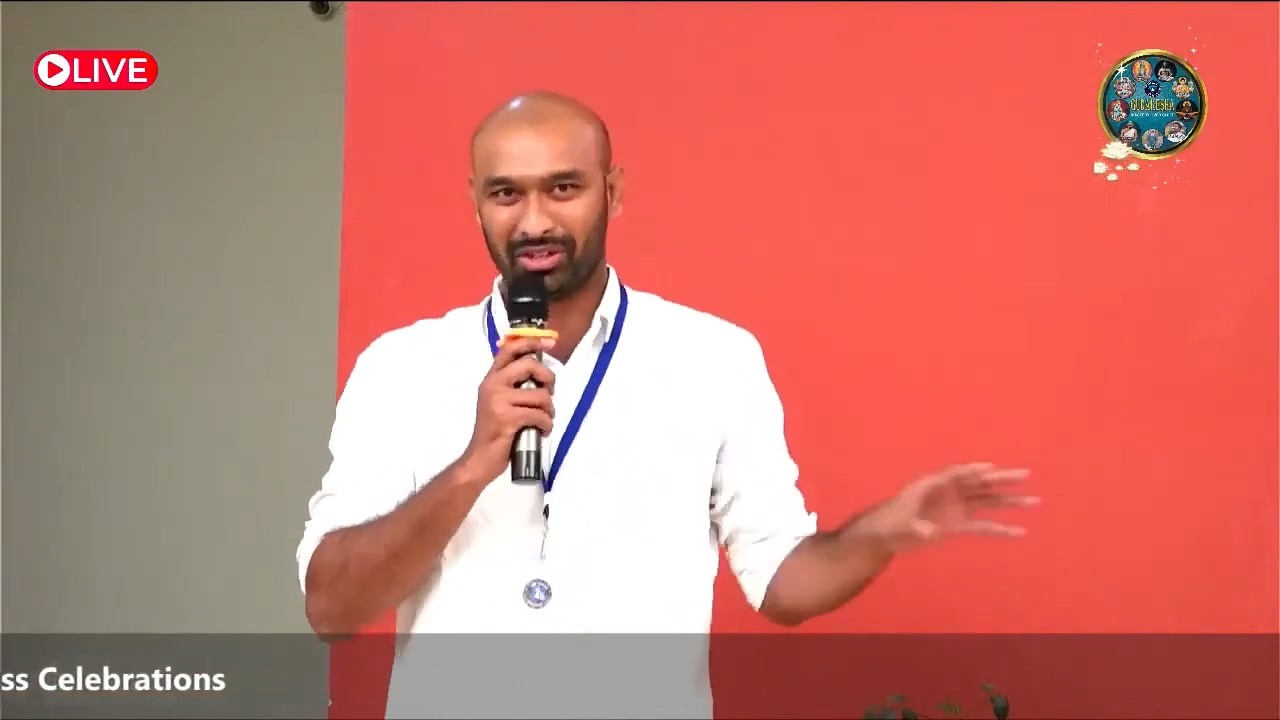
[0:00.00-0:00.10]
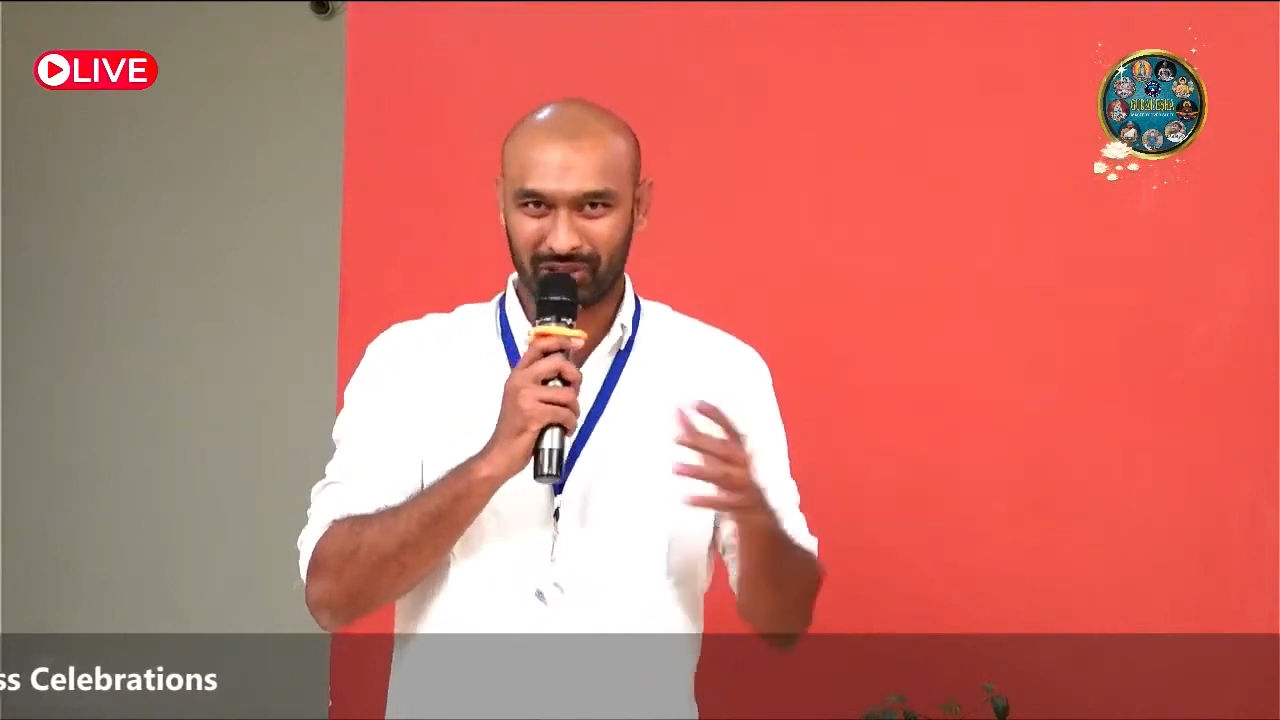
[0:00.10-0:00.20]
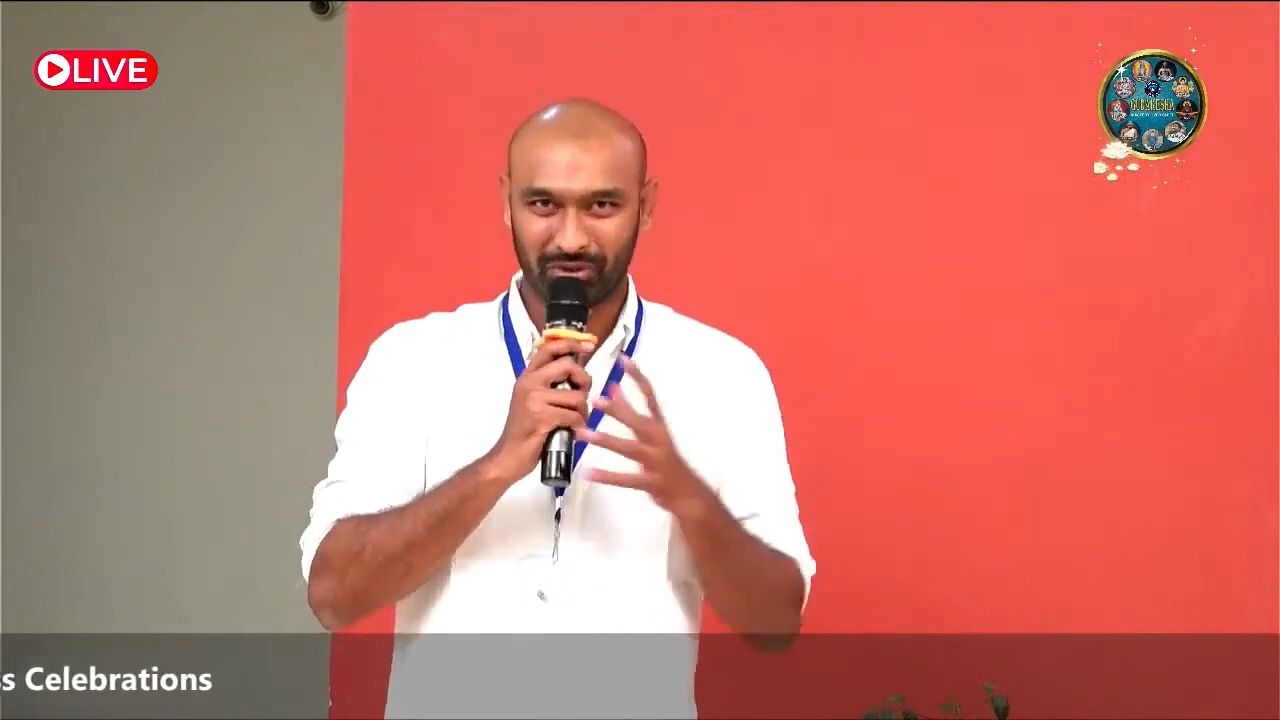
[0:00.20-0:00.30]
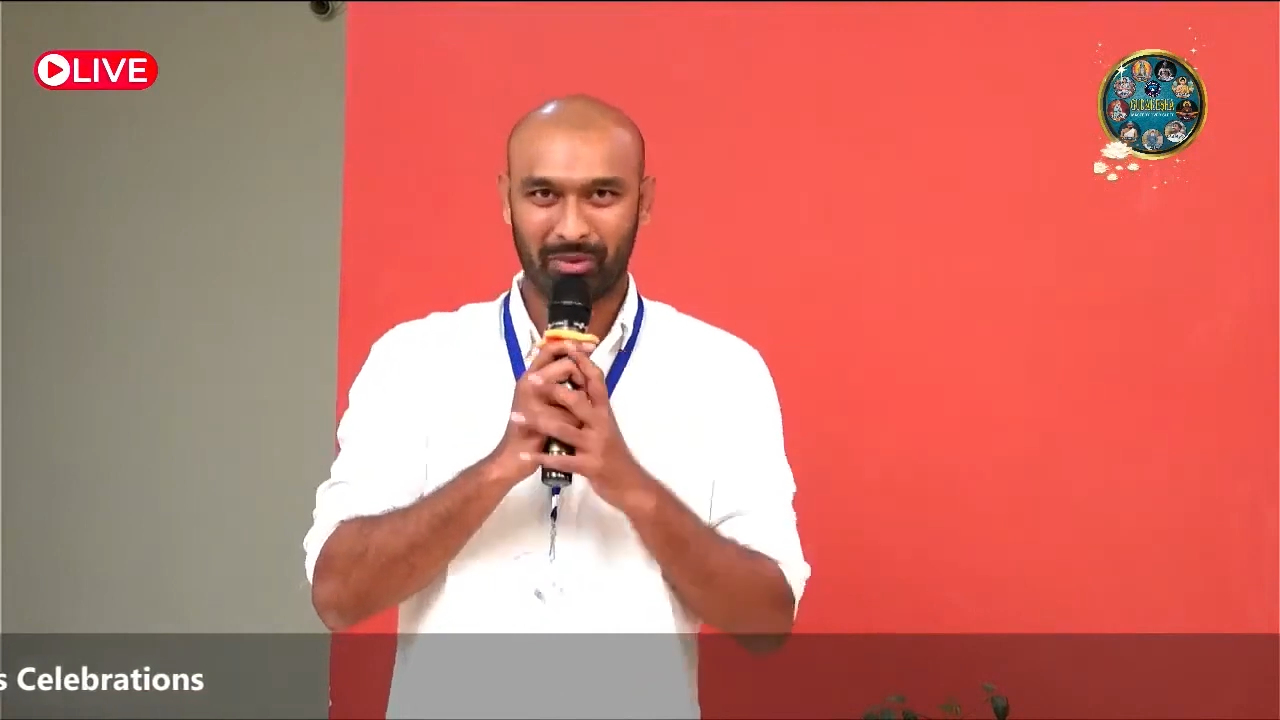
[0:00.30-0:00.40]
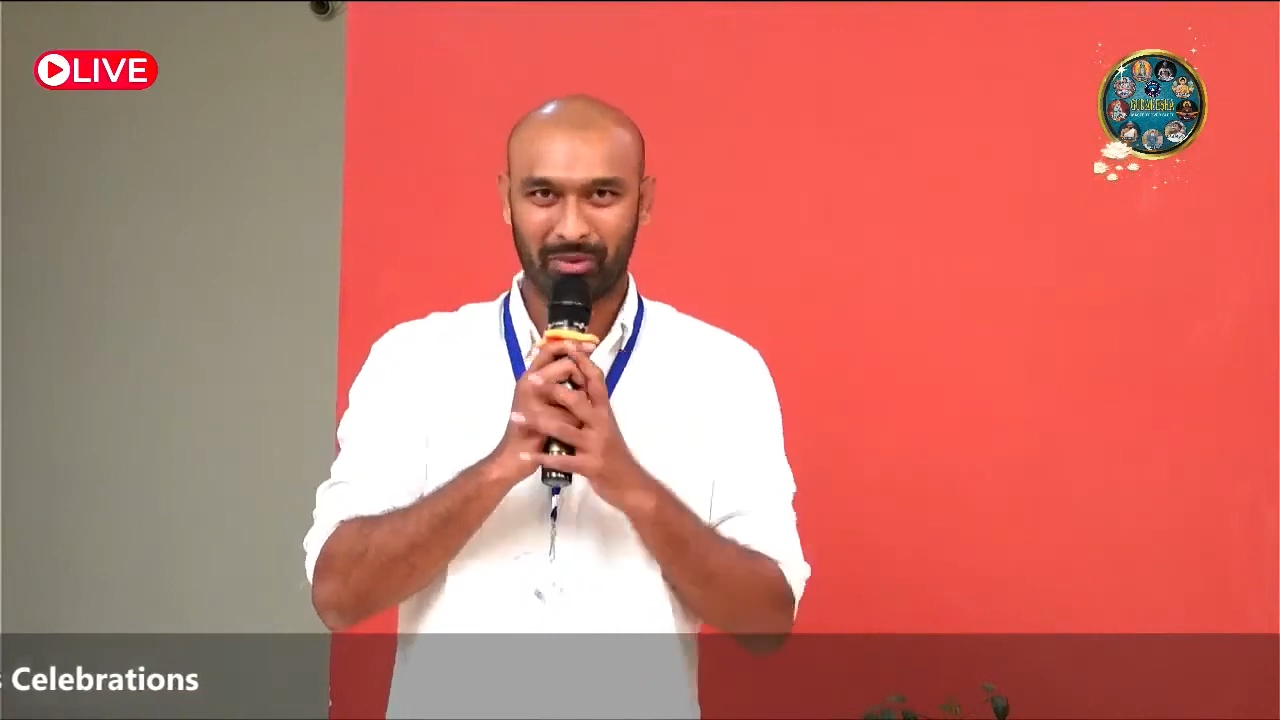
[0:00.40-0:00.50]

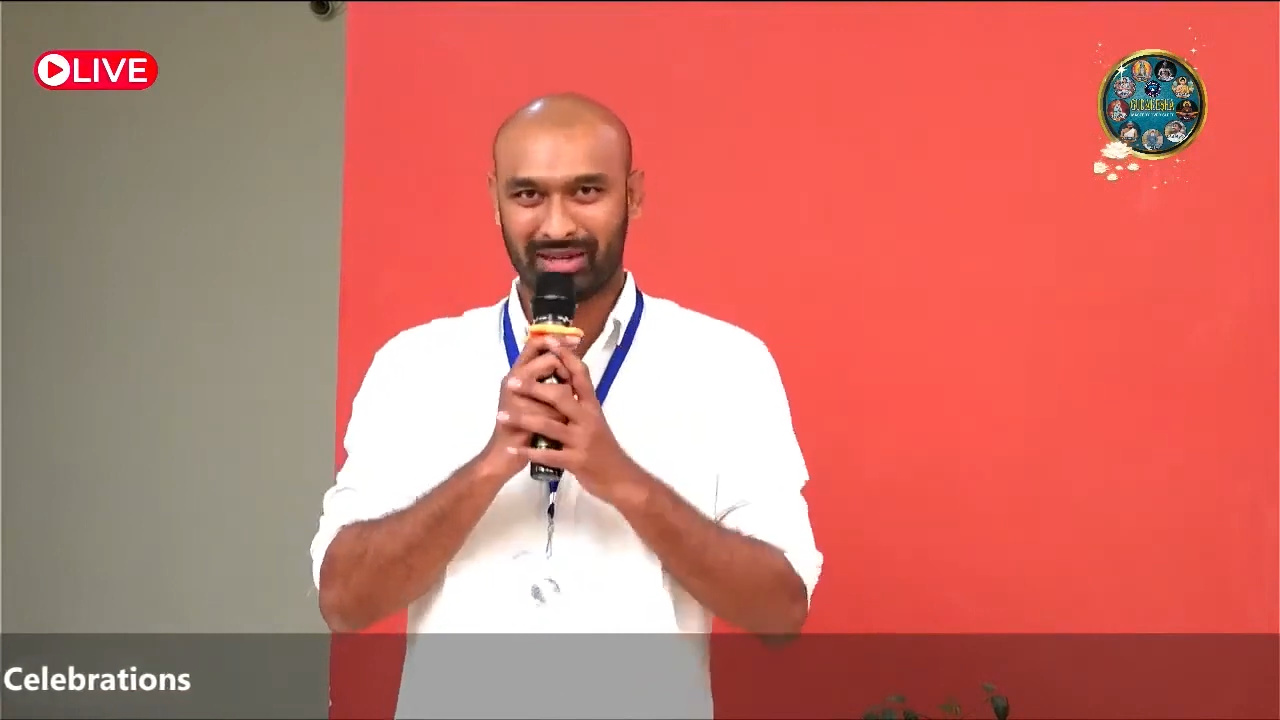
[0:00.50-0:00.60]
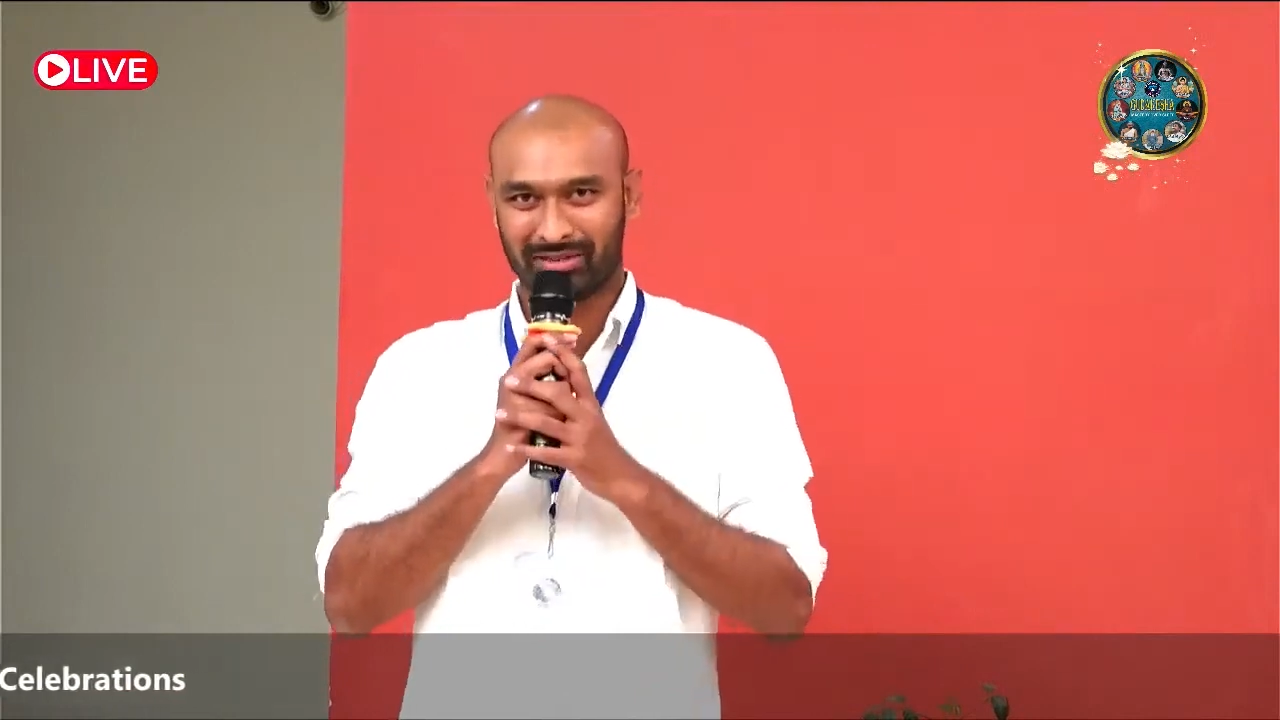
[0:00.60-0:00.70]
without the back